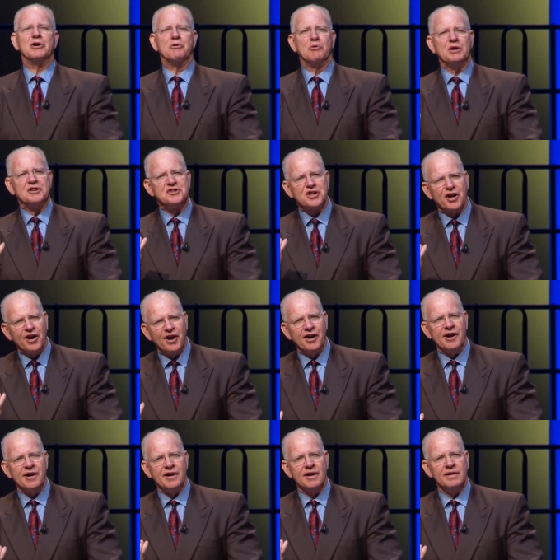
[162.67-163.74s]
return.
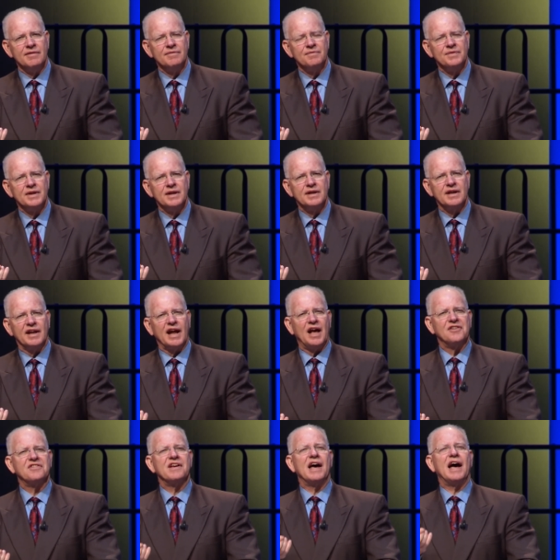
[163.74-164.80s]
It has
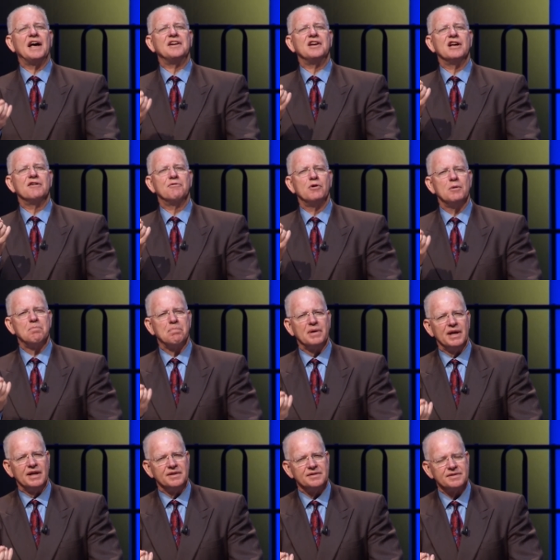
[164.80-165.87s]
the idea of
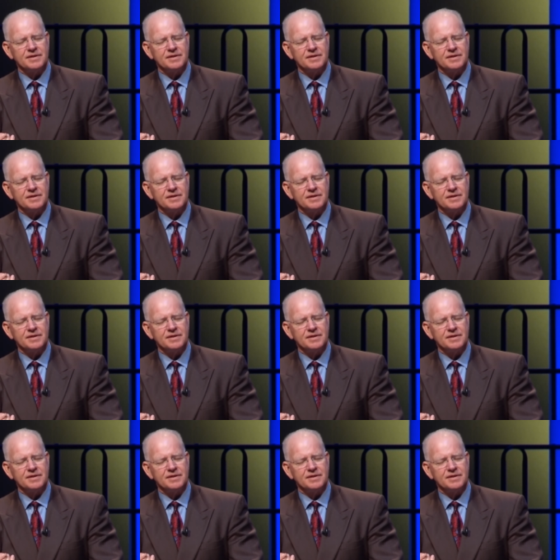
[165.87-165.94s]
repent.